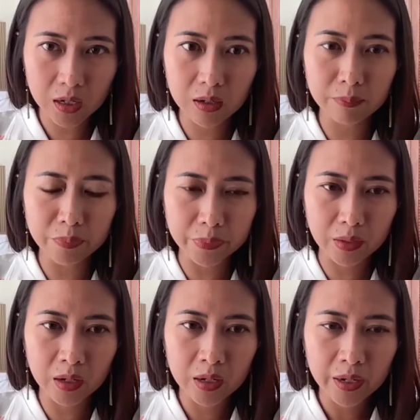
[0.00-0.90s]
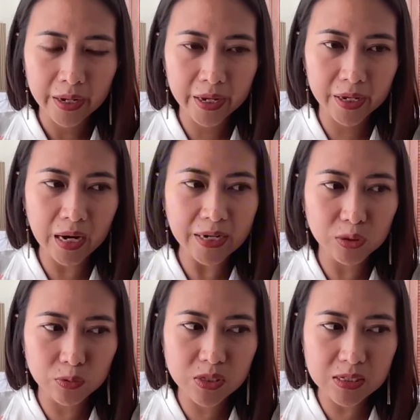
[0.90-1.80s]
Um, and
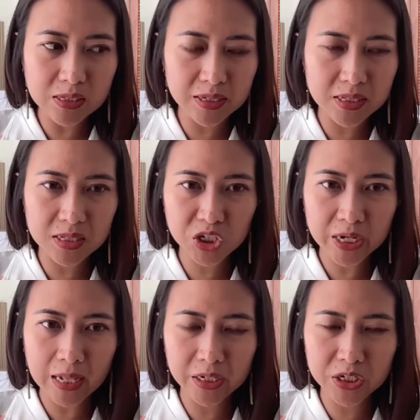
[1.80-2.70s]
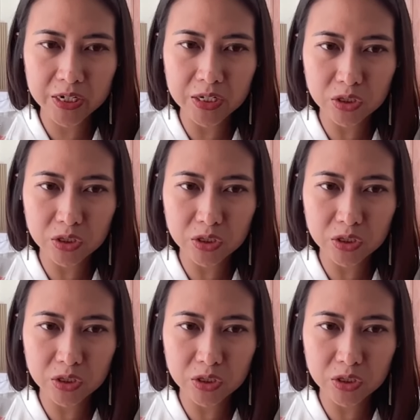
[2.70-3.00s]
I do see this as a challenge